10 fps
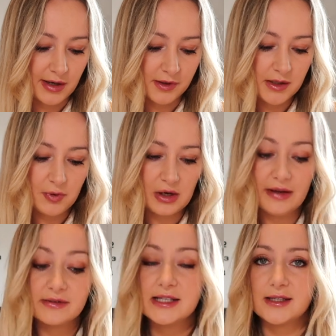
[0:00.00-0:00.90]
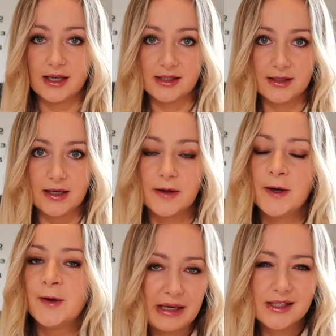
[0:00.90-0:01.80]
I'm gonna put eleven sixty
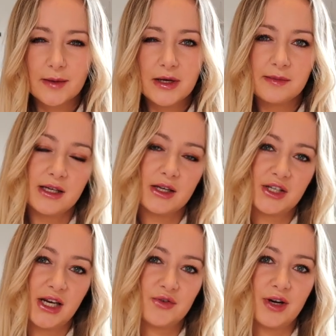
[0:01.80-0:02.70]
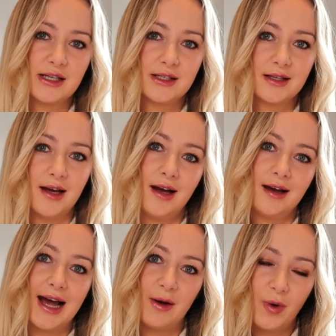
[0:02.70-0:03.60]
because sometimes the exchange rate, uh,